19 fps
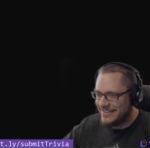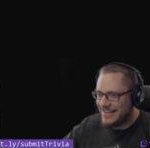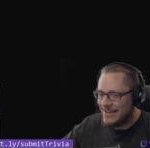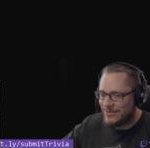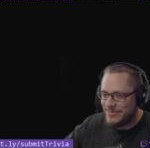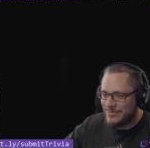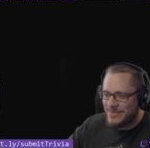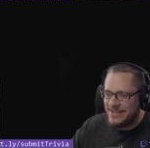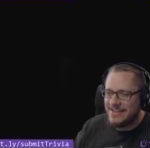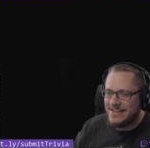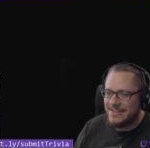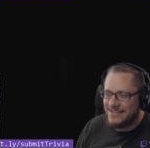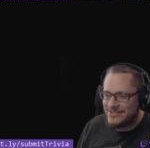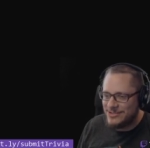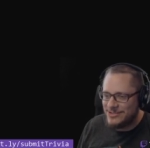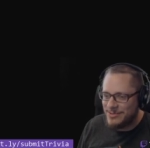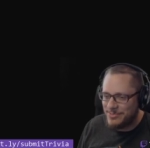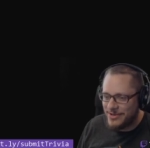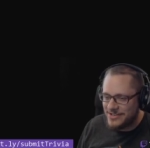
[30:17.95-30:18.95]
That would be
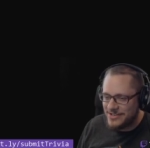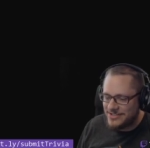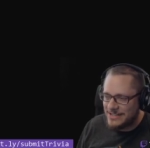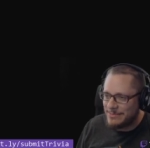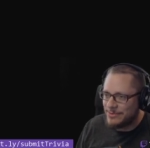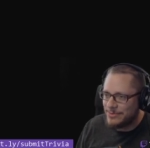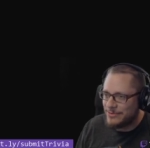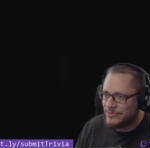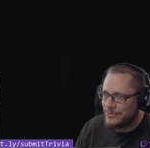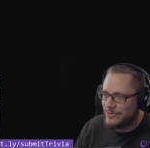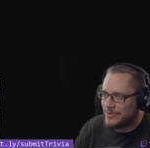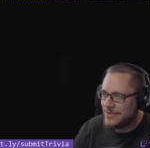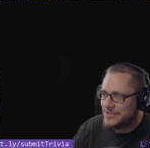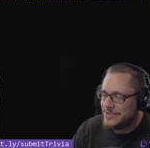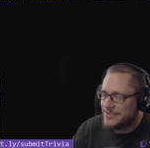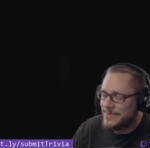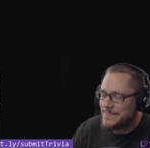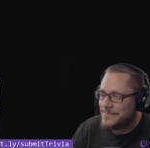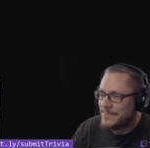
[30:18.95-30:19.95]
super easy to brute
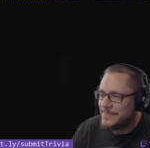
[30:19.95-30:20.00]
force.